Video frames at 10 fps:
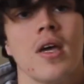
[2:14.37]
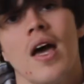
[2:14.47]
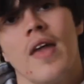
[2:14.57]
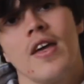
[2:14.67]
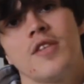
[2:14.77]

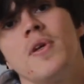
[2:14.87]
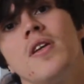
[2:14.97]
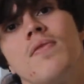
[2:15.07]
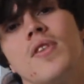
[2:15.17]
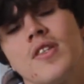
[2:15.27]
And that has been
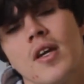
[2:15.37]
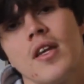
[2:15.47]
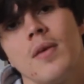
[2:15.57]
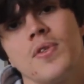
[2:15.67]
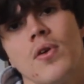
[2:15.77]
it for the second
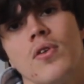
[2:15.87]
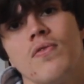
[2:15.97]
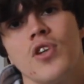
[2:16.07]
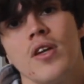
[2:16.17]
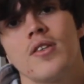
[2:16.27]
episode of
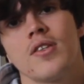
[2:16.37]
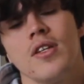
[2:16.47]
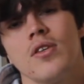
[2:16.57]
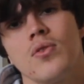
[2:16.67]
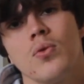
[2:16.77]
Jake's
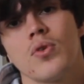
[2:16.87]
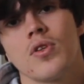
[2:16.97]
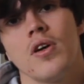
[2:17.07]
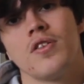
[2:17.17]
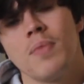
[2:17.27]
Sneaker Talks,
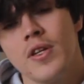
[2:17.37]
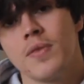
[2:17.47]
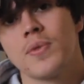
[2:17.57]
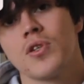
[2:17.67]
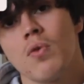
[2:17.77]
guys. Please
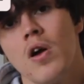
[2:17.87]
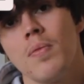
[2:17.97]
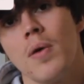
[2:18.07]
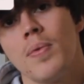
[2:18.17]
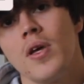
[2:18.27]
subscribe
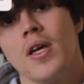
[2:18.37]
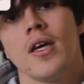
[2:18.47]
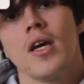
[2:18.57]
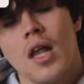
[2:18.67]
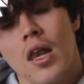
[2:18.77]
up here,
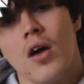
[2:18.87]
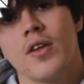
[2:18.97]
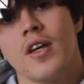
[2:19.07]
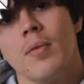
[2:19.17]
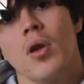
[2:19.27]
like
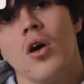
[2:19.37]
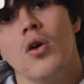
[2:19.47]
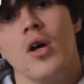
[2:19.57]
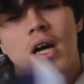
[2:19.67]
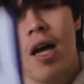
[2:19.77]
down below,
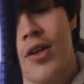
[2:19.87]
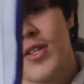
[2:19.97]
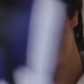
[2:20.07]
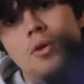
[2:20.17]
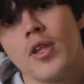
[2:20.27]
and I'll
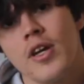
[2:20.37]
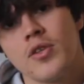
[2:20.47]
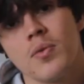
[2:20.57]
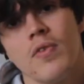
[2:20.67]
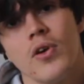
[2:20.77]
see you on the next
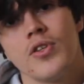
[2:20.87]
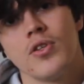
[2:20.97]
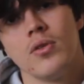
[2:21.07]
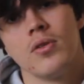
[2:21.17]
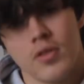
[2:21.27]
one very
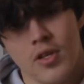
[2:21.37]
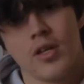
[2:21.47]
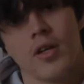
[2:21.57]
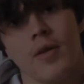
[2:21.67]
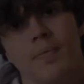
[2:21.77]
soon. Take
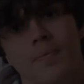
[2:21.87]
care.